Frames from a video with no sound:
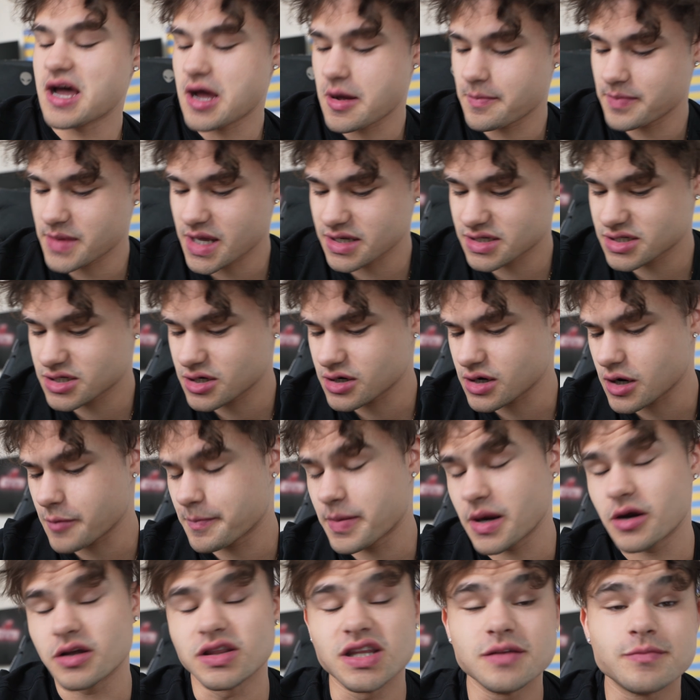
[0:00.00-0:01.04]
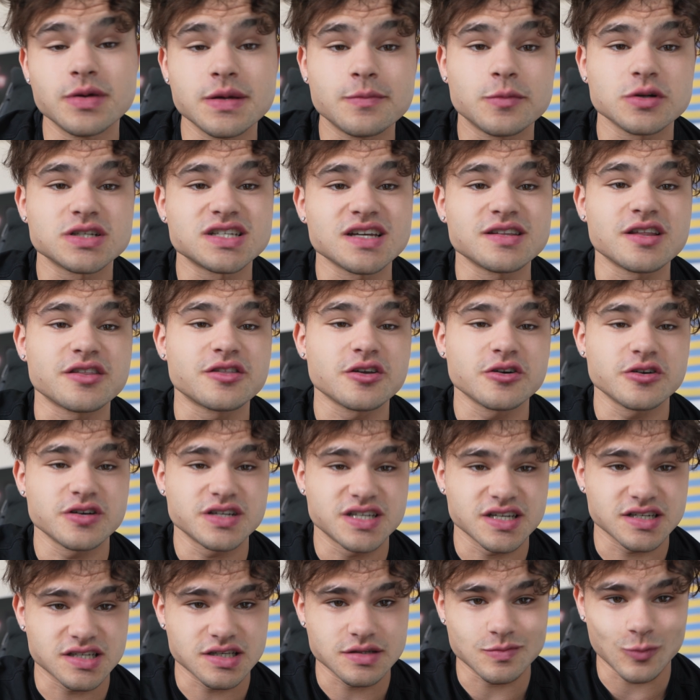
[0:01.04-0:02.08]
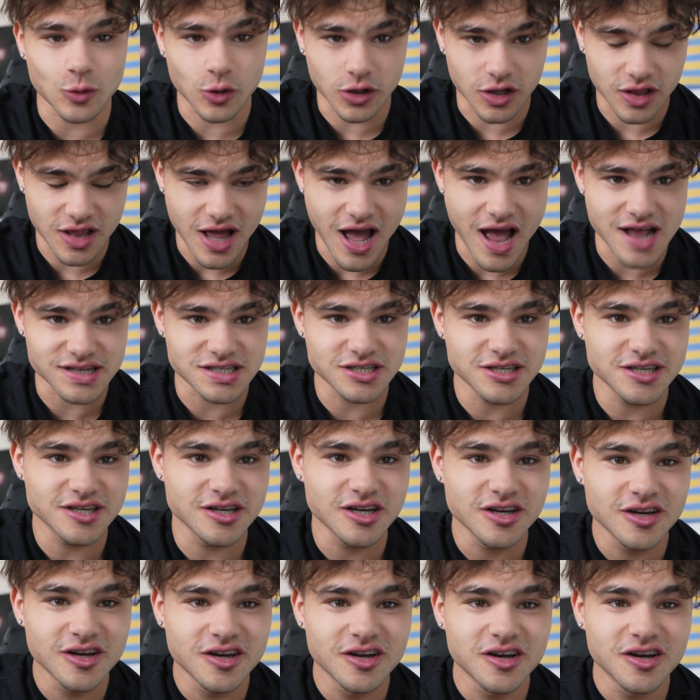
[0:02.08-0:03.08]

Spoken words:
I'm not sure. Apparently people say the 36 is more classy.